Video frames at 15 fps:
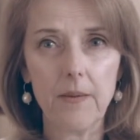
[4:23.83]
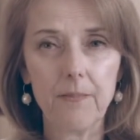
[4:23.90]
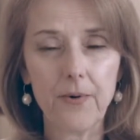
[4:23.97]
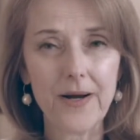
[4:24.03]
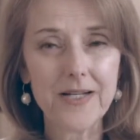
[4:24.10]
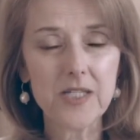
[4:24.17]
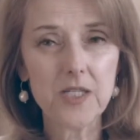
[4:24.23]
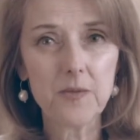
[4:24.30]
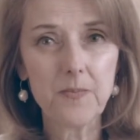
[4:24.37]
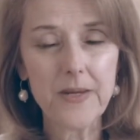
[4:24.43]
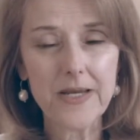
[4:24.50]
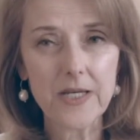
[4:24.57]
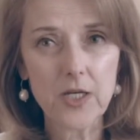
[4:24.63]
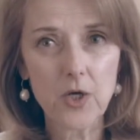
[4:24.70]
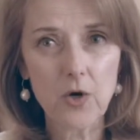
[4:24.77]
a price is
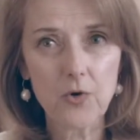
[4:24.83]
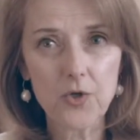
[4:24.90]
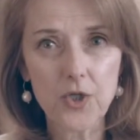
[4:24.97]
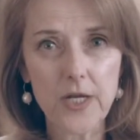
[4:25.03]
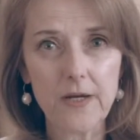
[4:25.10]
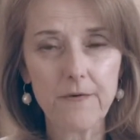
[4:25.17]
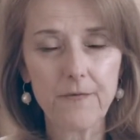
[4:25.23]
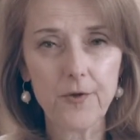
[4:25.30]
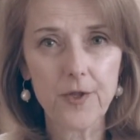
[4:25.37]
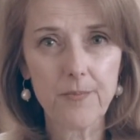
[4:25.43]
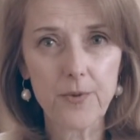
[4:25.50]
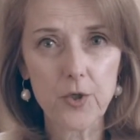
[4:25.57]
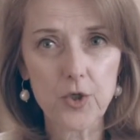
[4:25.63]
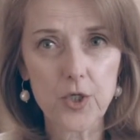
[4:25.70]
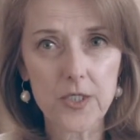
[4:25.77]
being negotiated for the
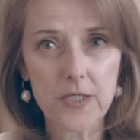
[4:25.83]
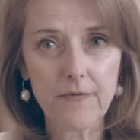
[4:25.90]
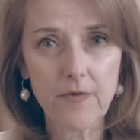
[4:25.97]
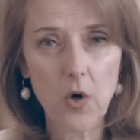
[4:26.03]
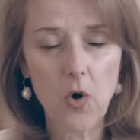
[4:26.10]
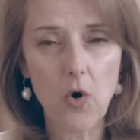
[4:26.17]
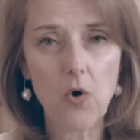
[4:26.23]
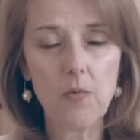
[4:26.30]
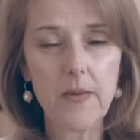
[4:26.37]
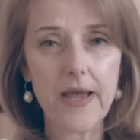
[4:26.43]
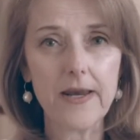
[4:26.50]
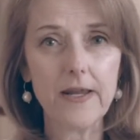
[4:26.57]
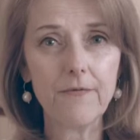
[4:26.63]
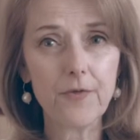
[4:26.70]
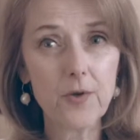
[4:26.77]
purchase of a home,
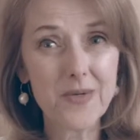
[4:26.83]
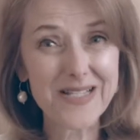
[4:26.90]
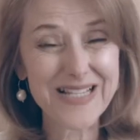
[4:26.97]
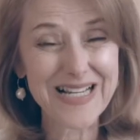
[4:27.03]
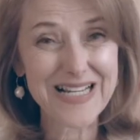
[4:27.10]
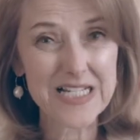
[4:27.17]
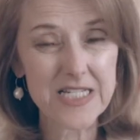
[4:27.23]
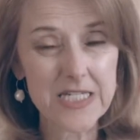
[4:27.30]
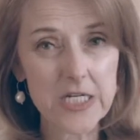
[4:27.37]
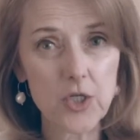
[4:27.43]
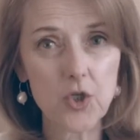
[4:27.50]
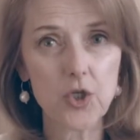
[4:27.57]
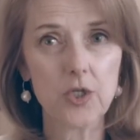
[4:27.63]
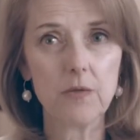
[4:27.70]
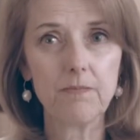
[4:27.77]
and if there is a
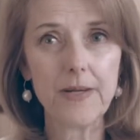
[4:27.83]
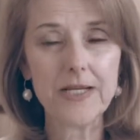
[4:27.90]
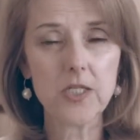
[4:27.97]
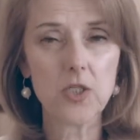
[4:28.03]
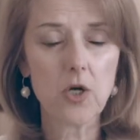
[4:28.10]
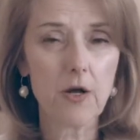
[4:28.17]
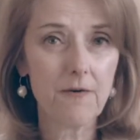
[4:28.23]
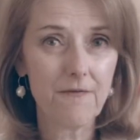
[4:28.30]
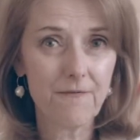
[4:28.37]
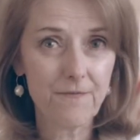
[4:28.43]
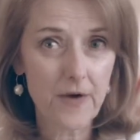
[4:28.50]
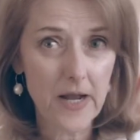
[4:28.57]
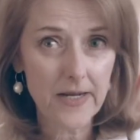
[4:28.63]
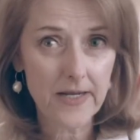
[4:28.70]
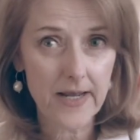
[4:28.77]
condition based on
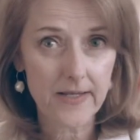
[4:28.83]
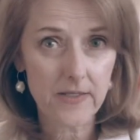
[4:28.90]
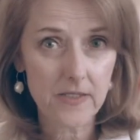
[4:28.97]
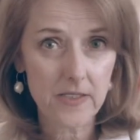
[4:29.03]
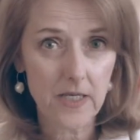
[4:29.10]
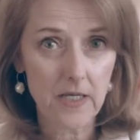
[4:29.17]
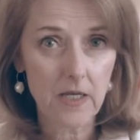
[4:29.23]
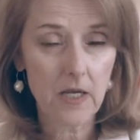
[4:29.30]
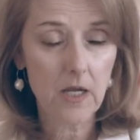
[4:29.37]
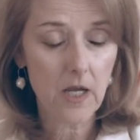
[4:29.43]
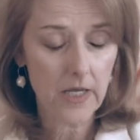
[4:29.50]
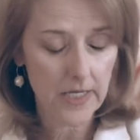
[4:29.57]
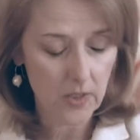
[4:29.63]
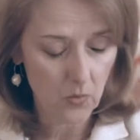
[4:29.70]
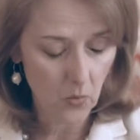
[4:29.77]
financing
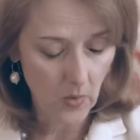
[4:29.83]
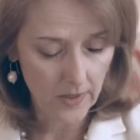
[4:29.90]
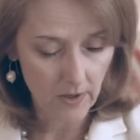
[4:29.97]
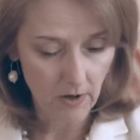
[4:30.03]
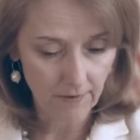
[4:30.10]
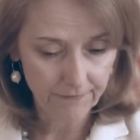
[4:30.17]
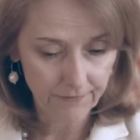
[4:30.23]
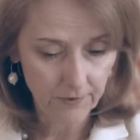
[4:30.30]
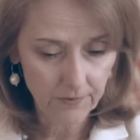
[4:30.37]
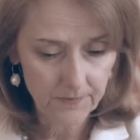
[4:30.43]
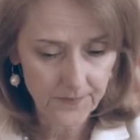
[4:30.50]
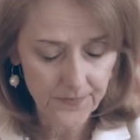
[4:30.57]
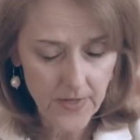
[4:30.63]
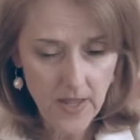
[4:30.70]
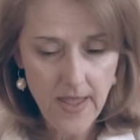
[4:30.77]
in one offer,
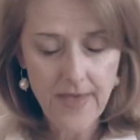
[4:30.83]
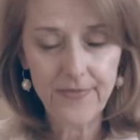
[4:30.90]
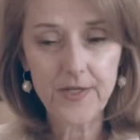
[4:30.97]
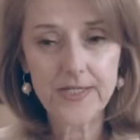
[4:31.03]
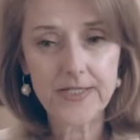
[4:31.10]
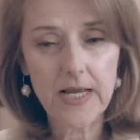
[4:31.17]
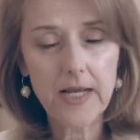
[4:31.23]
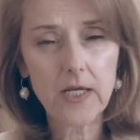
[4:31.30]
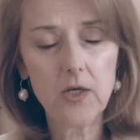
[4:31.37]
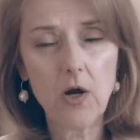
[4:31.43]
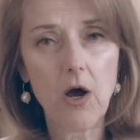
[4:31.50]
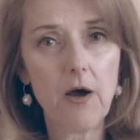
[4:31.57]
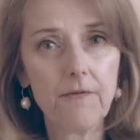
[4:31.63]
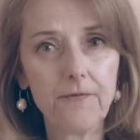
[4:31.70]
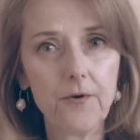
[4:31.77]
the second
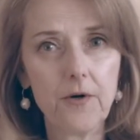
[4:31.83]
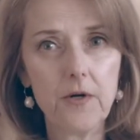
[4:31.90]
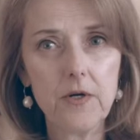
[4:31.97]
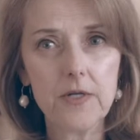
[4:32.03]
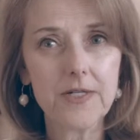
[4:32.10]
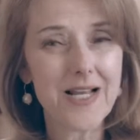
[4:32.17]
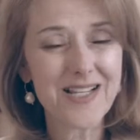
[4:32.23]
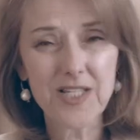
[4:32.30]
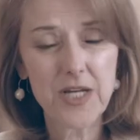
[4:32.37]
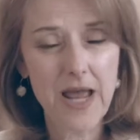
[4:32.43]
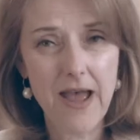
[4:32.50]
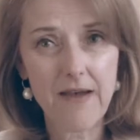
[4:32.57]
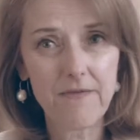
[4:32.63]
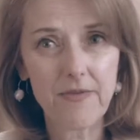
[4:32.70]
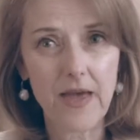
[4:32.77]
offer doesn't
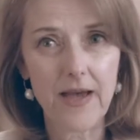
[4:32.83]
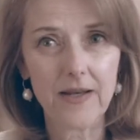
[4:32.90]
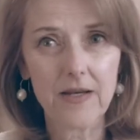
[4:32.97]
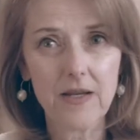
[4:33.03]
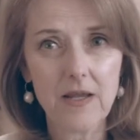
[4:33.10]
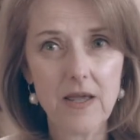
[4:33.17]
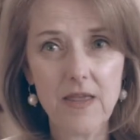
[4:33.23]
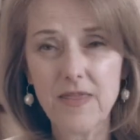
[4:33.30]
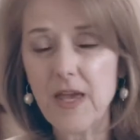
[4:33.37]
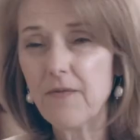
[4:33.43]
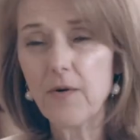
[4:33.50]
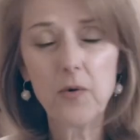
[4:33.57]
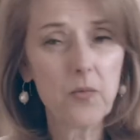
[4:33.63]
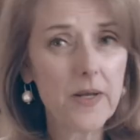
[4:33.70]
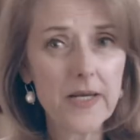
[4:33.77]
have that.
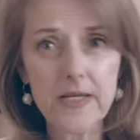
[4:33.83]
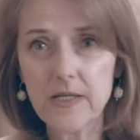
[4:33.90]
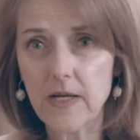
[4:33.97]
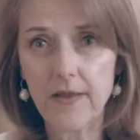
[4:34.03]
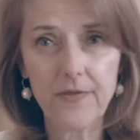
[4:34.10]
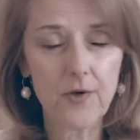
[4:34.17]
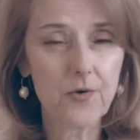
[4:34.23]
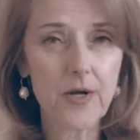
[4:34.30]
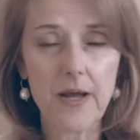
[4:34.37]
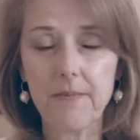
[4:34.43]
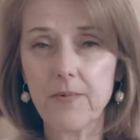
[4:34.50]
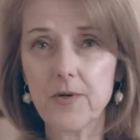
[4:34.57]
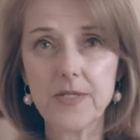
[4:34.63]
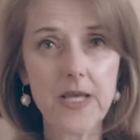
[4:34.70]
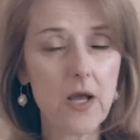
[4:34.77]
They've already done their
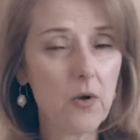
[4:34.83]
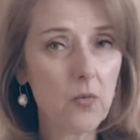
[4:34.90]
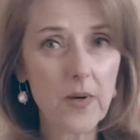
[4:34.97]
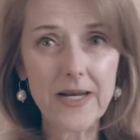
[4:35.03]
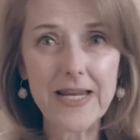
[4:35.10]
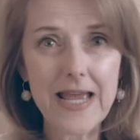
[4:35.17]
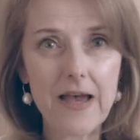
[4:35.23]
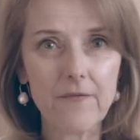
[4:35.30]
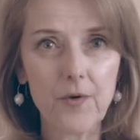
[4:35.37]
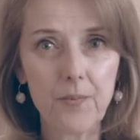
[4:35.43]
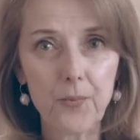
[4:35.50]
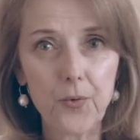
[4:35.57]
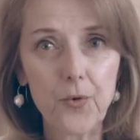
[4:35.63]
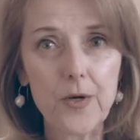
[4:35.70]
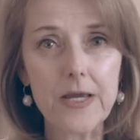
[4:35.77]
numbers. They already have a
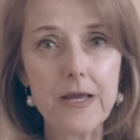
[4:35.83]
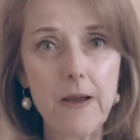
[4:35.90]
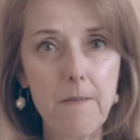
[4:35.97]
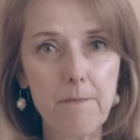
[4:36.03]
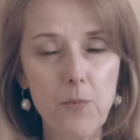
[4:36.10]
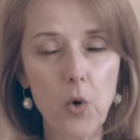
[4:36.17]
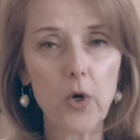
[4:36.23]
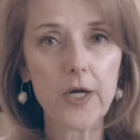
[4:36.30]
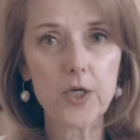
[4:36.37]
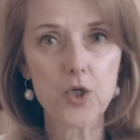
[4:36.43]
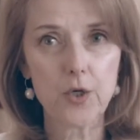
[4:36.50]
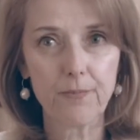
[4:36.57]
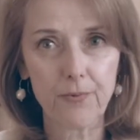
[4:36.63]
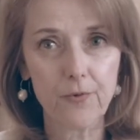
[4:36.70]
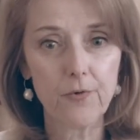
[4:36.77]

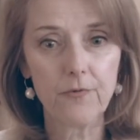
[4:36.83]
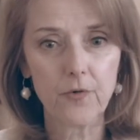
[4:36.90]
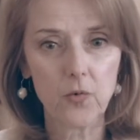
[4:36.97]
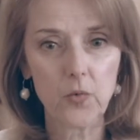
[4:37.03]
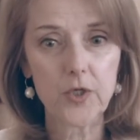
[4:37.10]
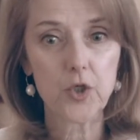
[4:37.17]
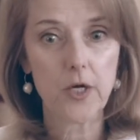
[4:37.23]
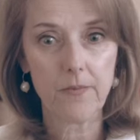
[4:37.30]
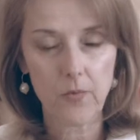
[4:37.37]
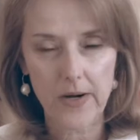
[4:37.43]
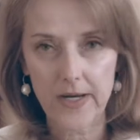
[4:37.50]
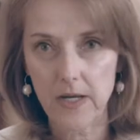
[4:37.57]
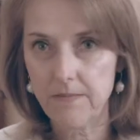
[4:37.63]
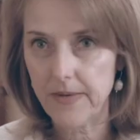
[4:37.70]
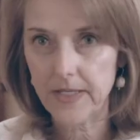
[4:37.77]
pre-mortgage approval, which I'm
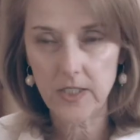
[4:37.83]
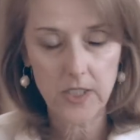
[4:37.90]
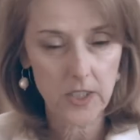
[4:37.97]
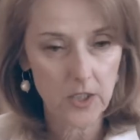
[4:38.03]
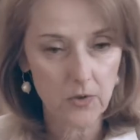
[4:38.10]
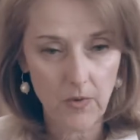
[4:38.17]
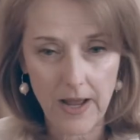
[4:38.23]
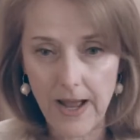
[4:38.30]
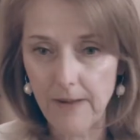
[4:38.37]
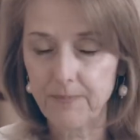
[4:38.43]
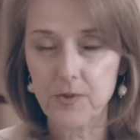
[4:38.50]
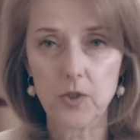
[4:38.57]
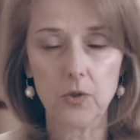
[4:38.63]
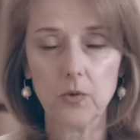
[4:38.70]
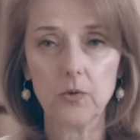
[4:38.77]
recommending you
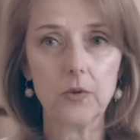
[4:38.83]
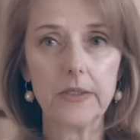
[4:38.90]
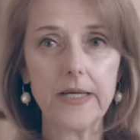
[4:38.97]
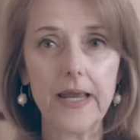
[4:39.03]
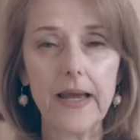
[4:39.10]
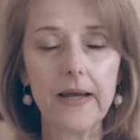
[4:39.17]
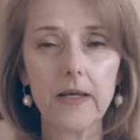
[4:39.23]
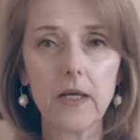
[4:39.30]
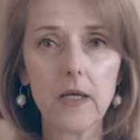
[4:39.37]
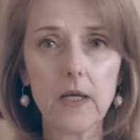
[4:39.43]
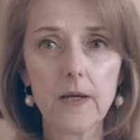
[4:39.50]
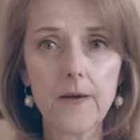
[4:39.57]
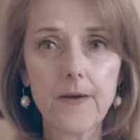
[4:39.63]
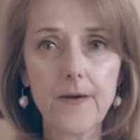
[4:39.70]
absolutely get.